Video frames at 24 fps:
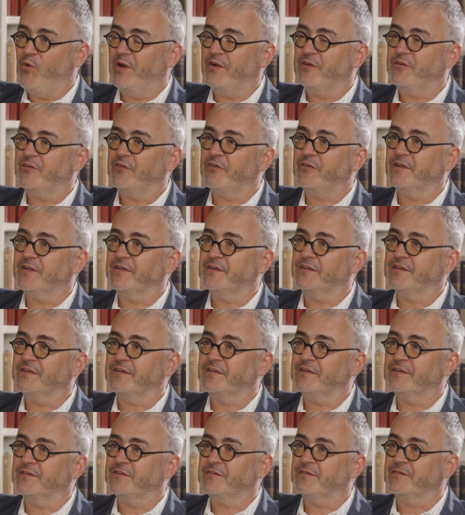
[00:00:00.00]

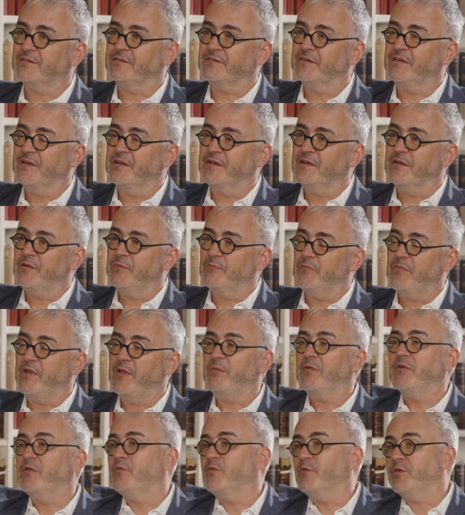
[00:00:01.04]
wondering,
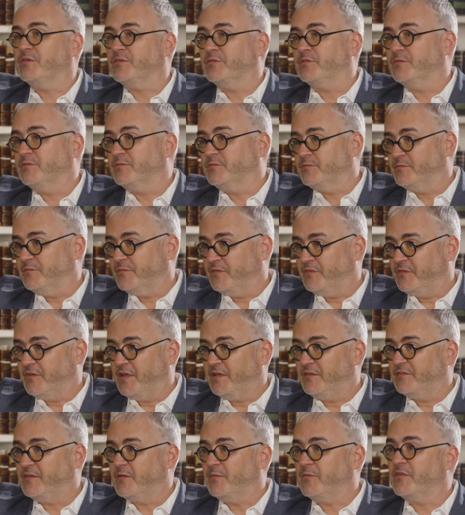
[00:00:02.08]
maybe you want to
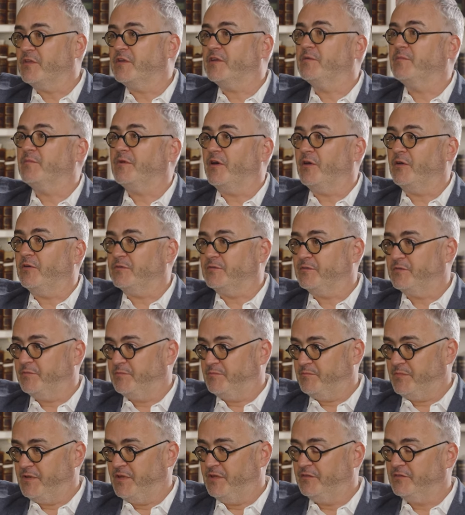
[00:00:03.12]
say something about
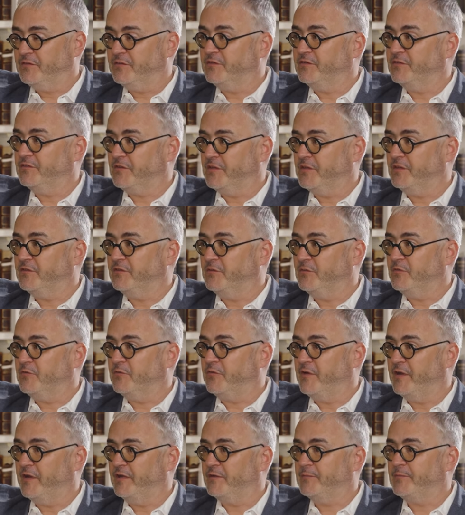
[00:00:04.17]
pieces that you
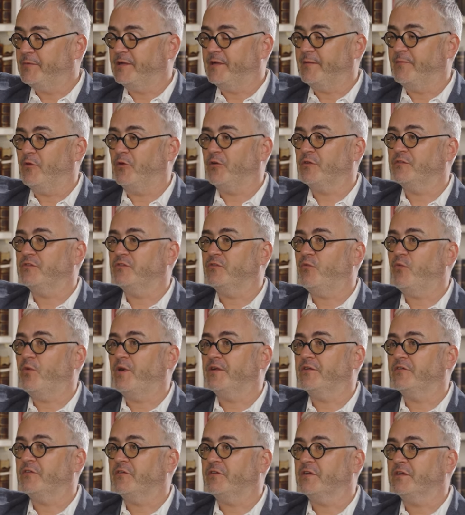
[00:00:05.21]
created, but I'm also
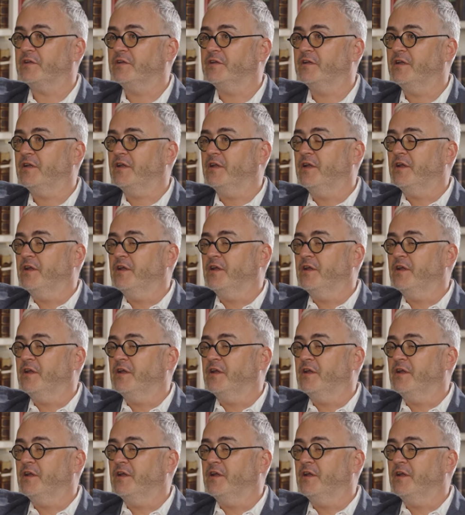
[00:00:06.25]
wondering